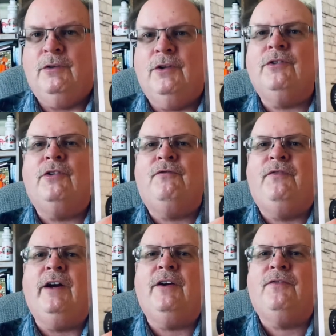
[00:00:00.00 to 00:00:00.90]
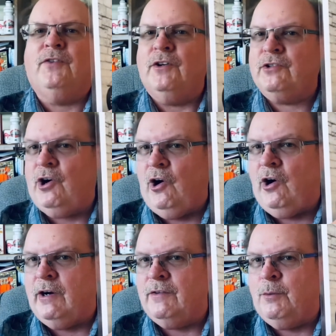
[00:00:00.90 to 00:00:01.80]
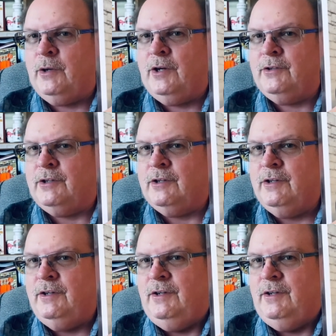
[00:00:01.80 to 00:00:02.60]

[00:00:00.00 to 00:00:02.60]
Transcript: This is the very first car that went under.